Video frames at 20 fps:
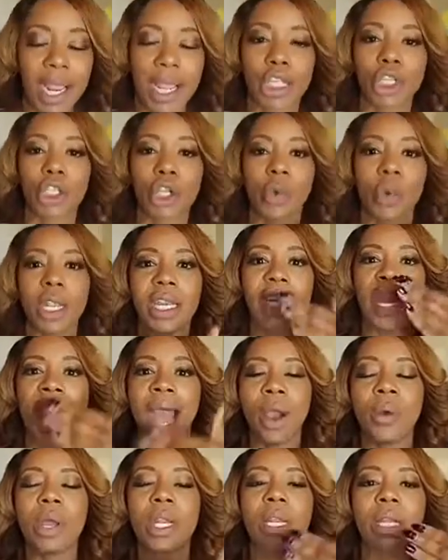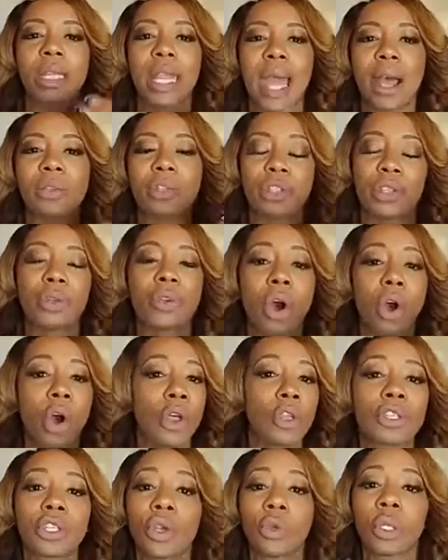And so now it allows you to
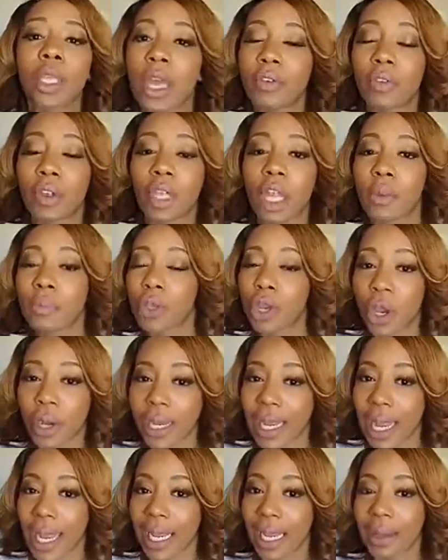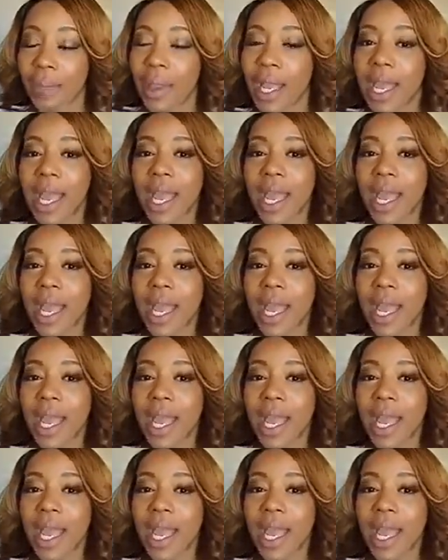also level up your game.